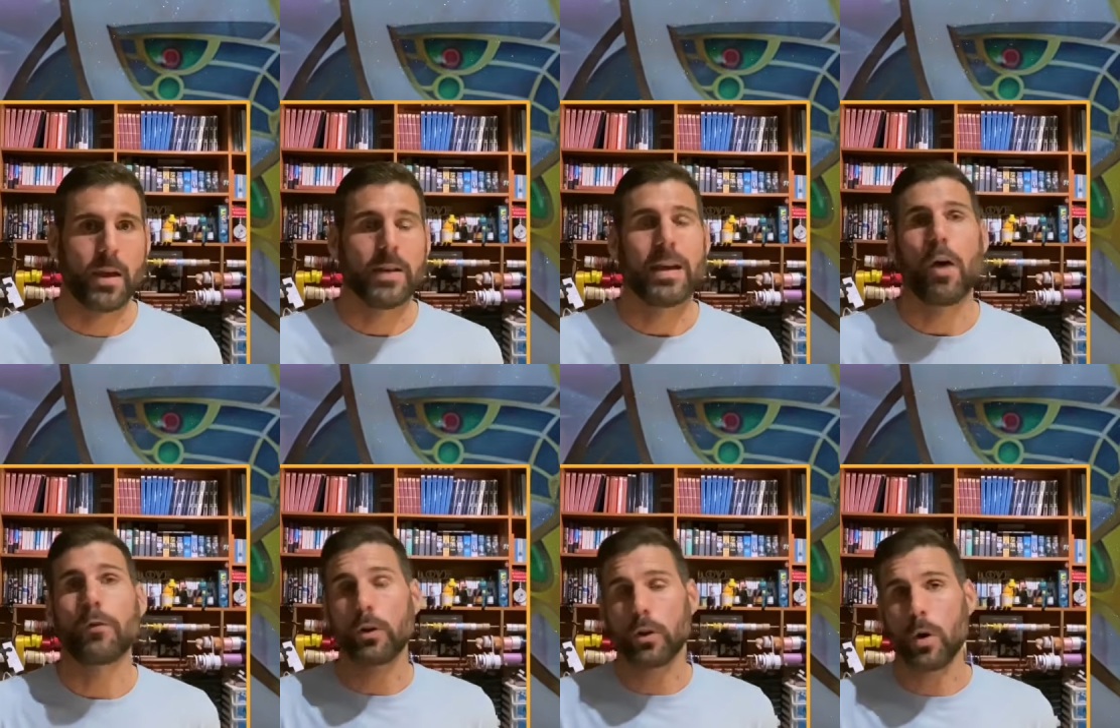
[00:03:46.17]
Now, if
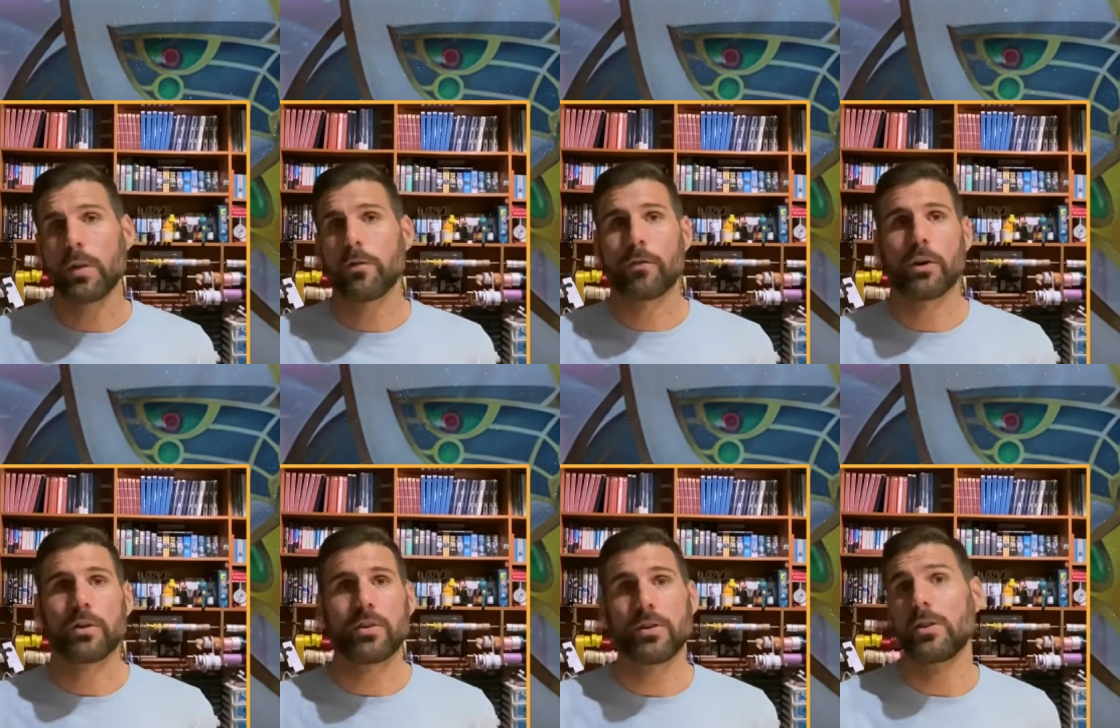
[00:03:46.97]
you're going
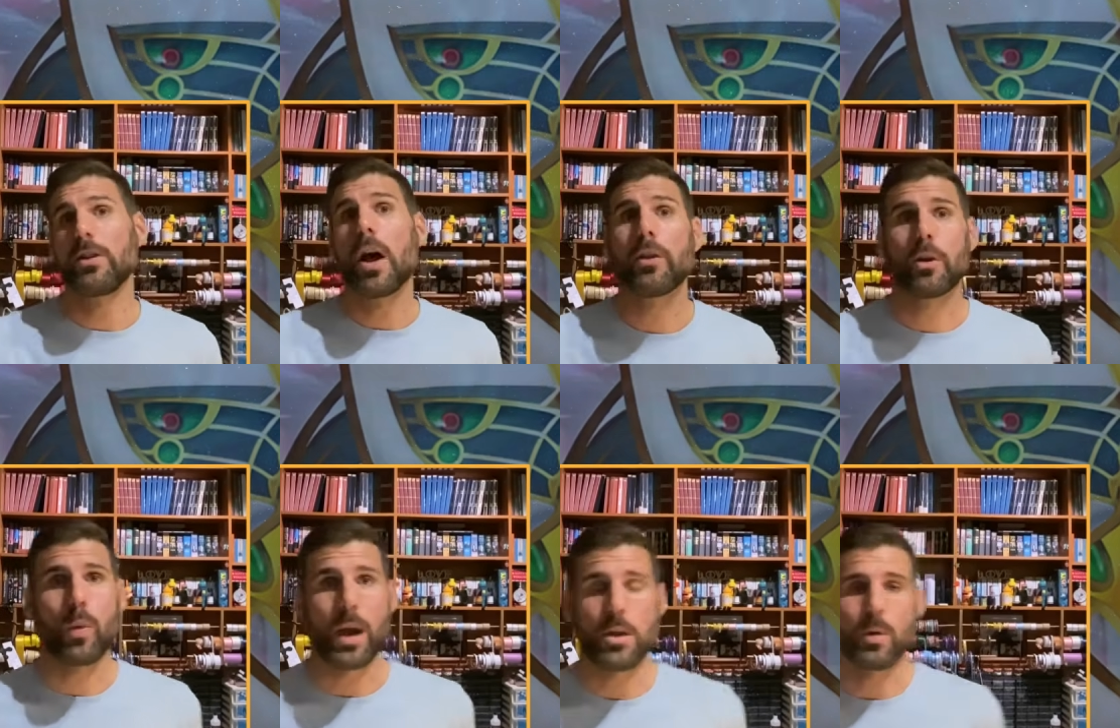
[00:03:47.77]
first, there's another
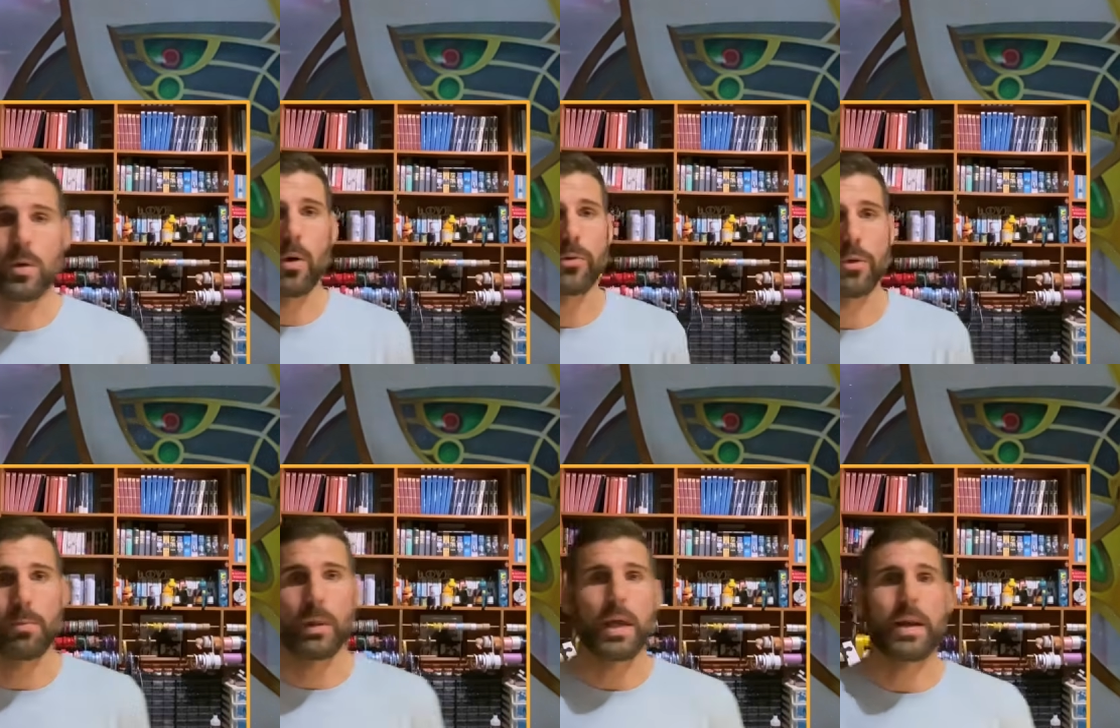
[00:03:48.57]
way you can also
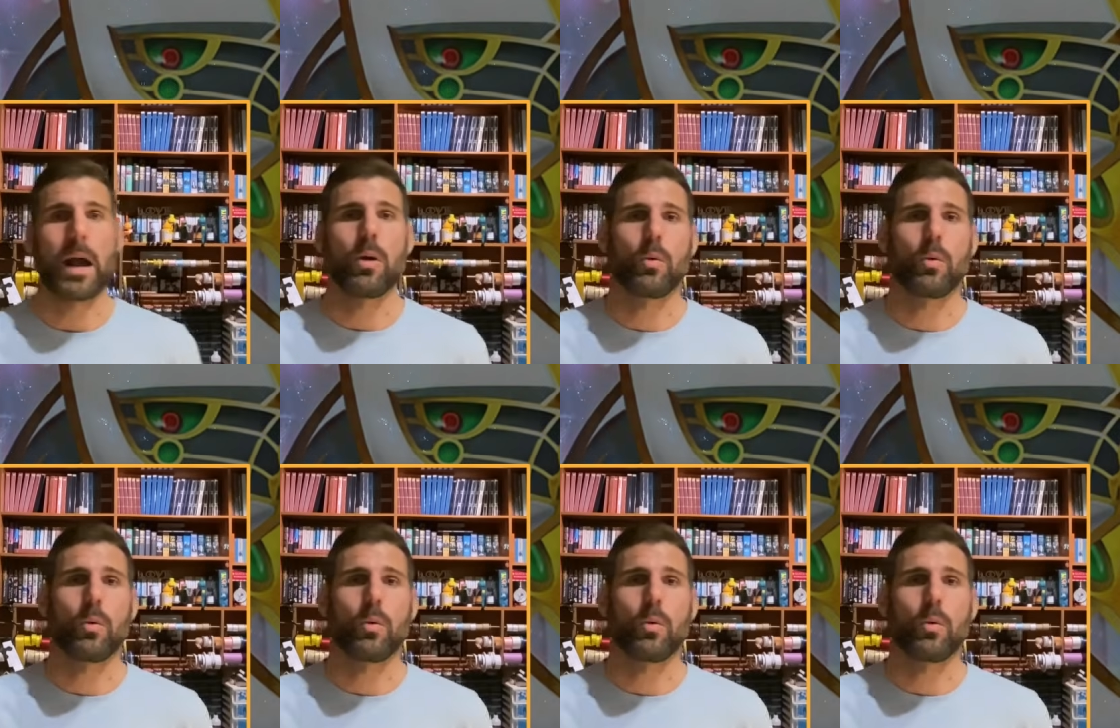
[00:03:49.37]
play it out,